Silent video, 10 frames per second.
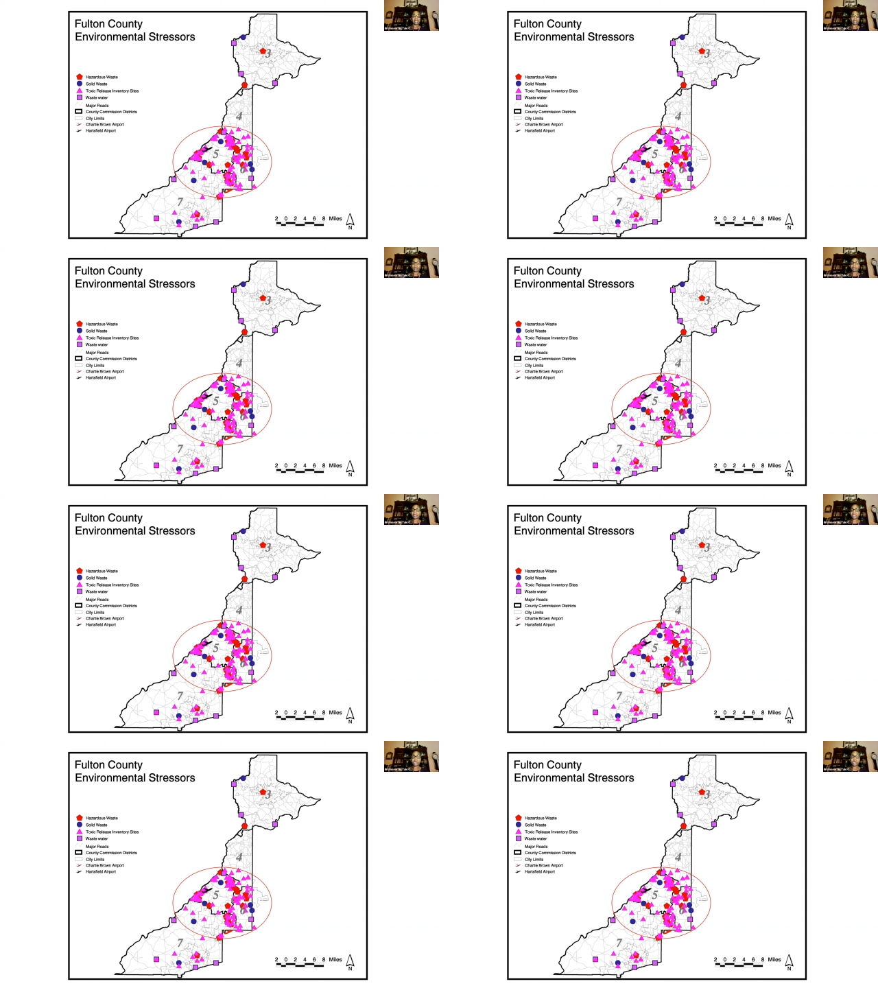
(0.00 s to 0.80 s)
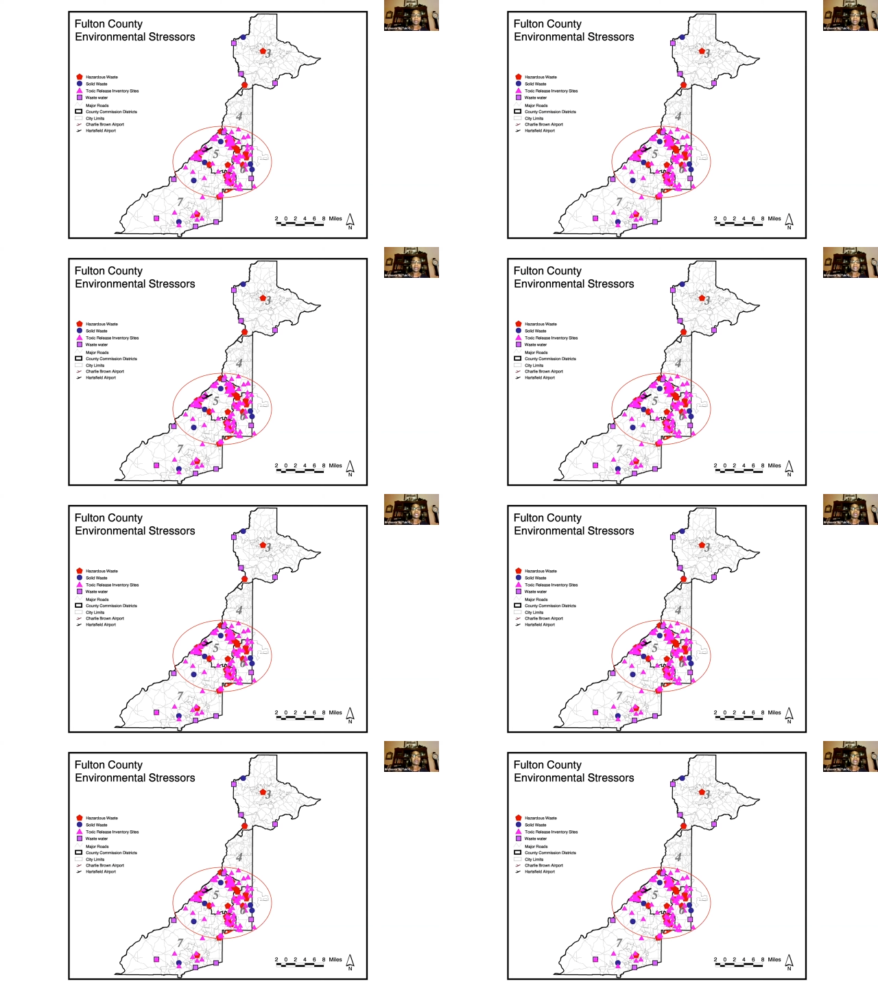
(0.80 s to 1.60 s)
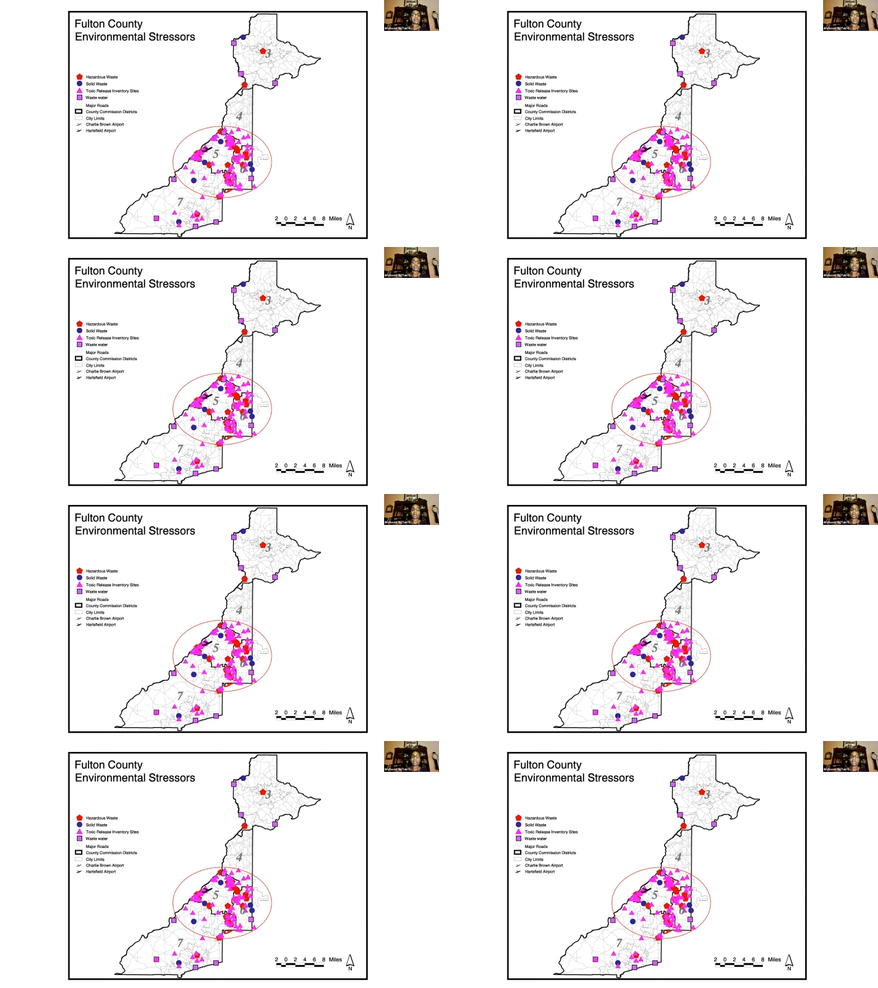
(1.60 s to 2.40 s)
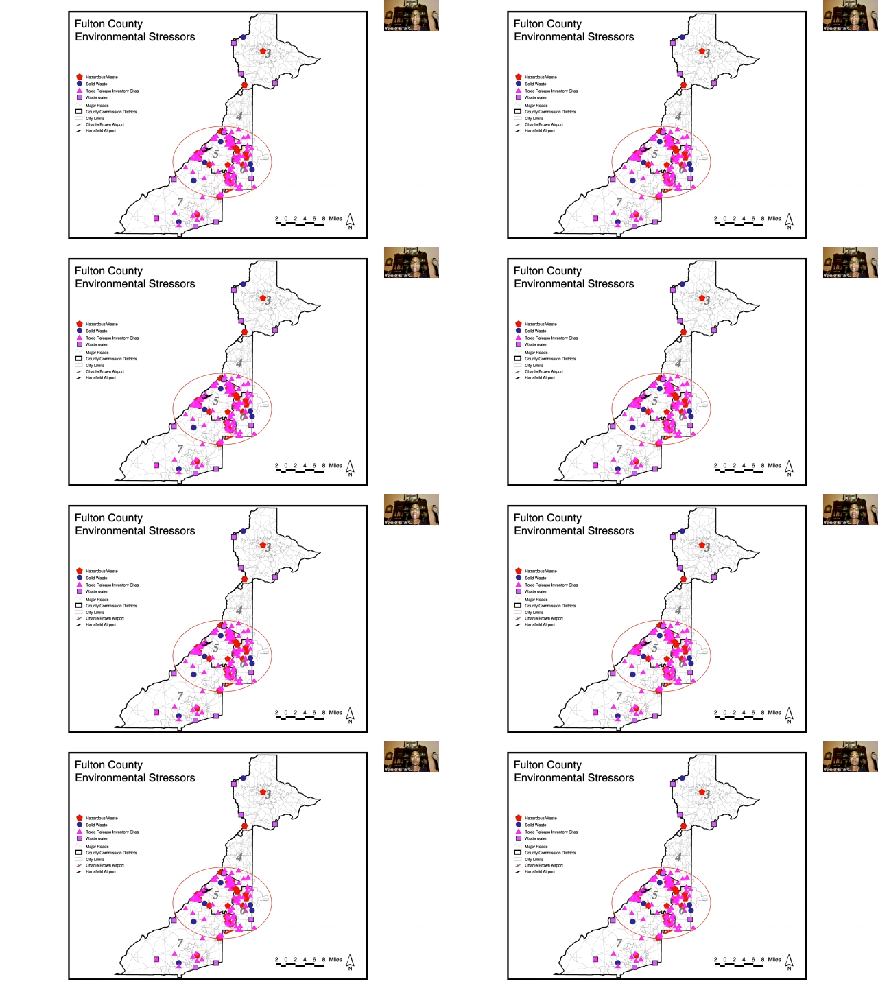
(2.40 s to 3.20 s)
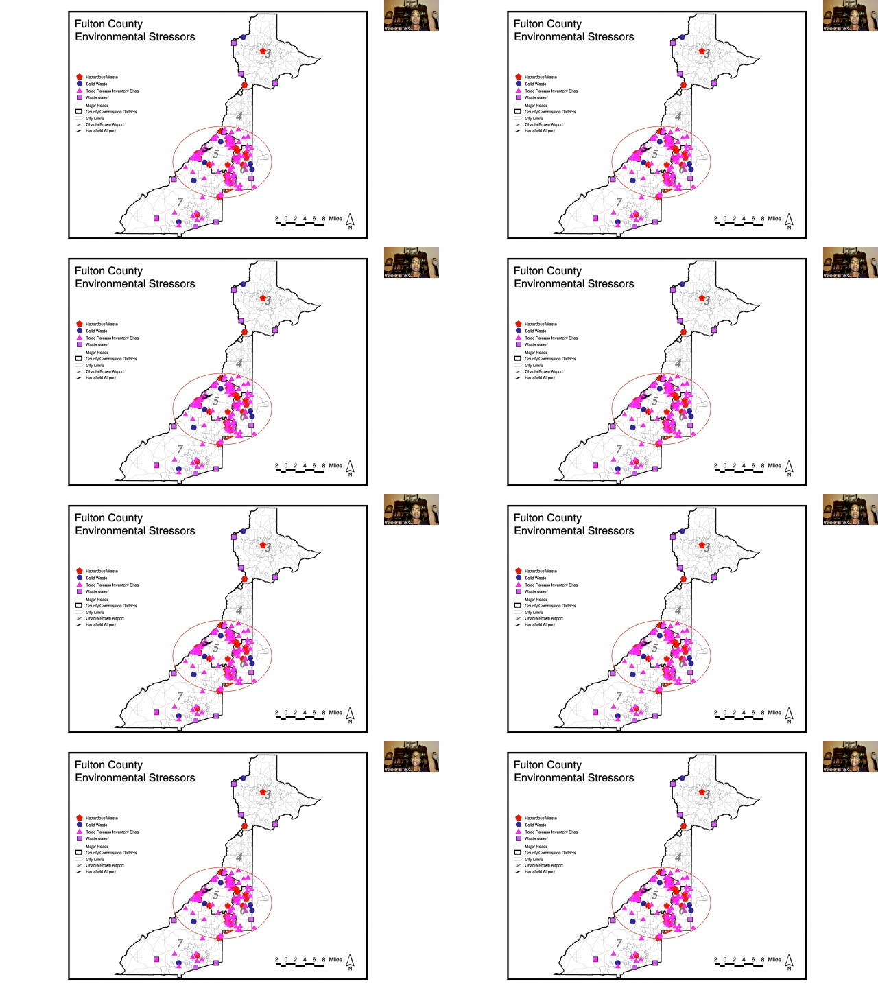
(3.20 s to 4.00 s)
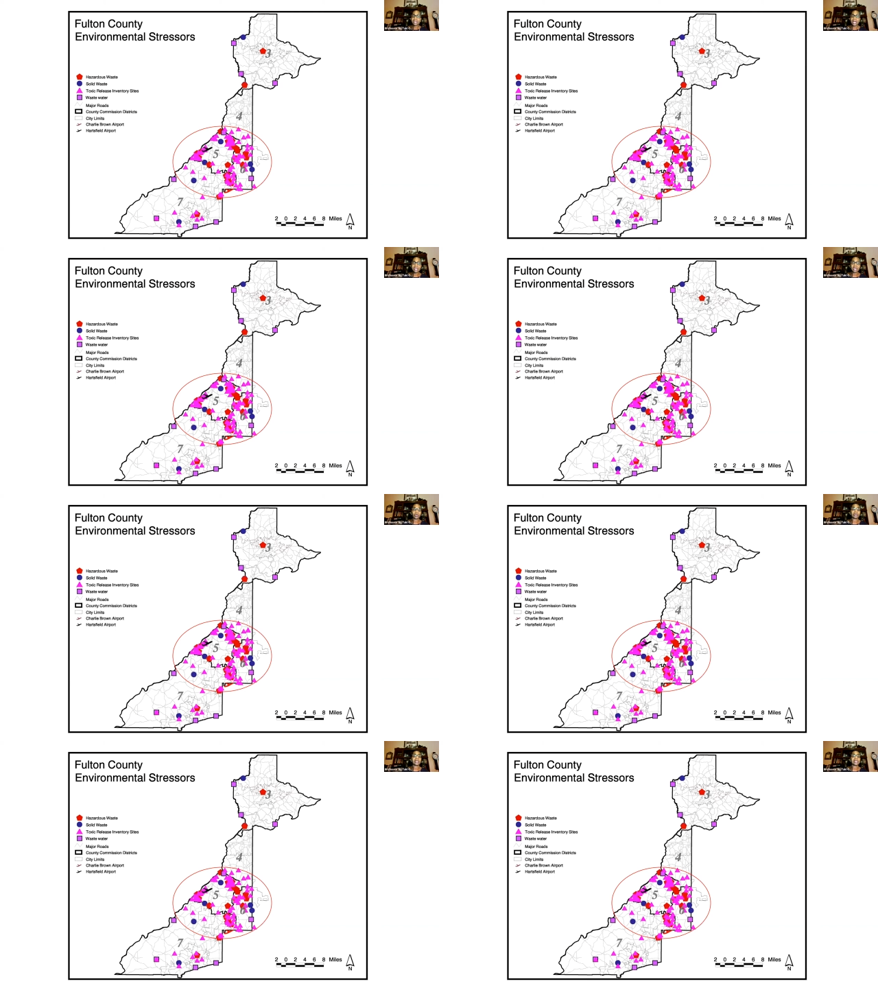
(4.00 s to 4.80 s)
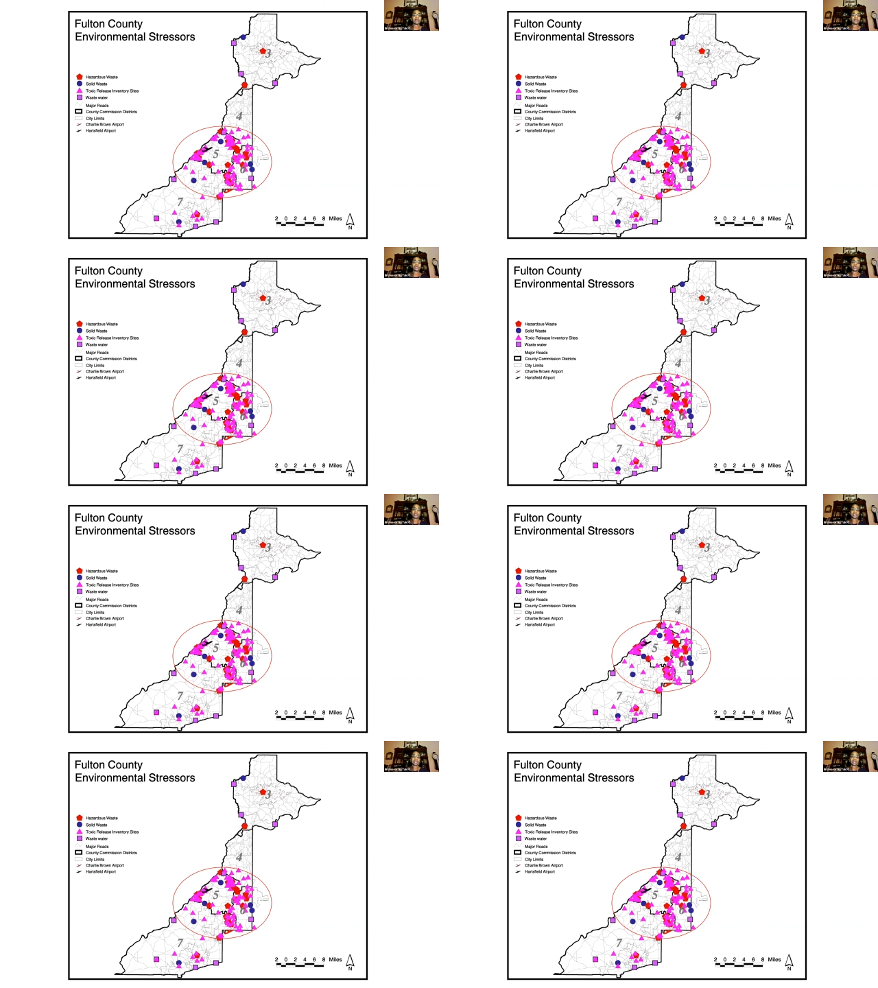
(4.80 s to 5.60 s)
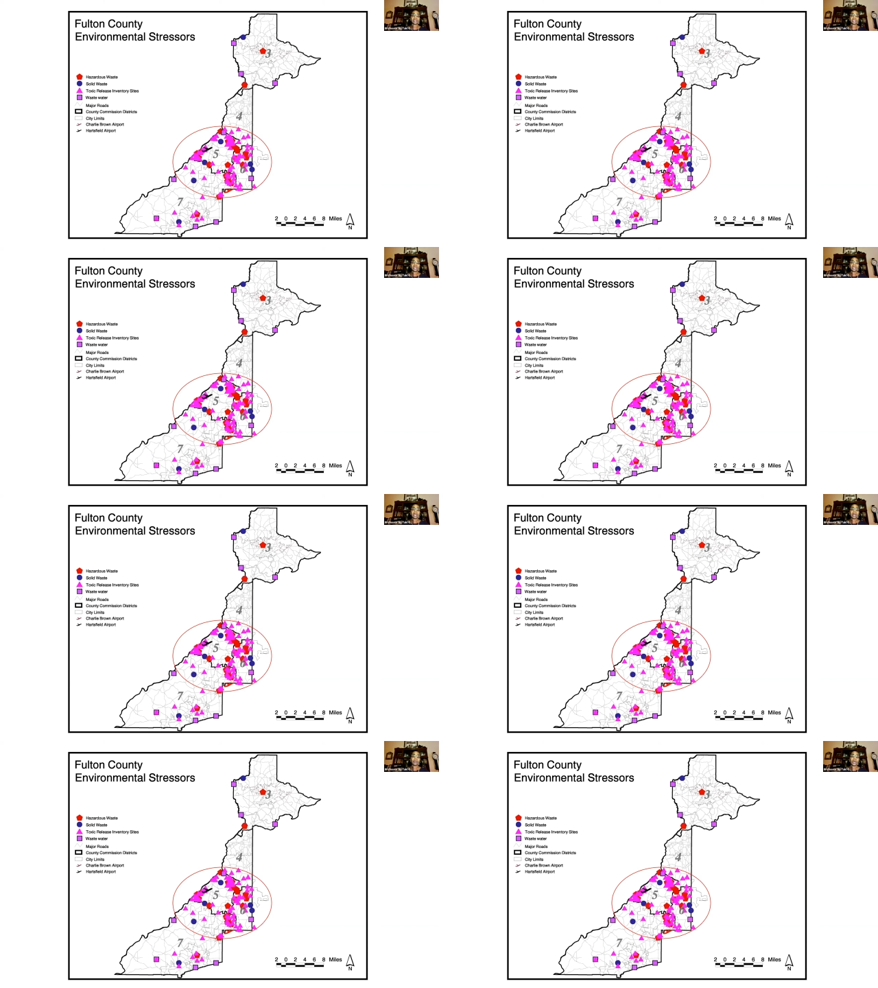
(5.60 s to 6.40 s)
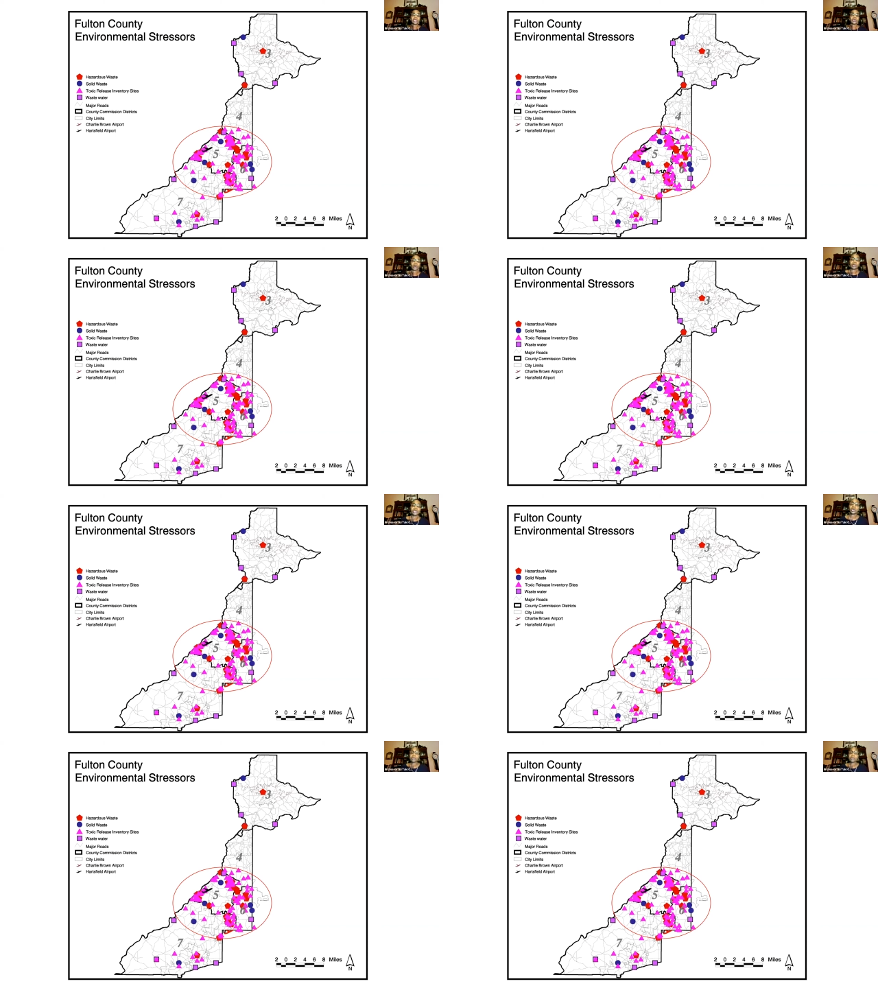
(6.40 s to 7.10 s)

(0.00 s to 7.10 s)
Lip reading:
[unreadable: no face in view]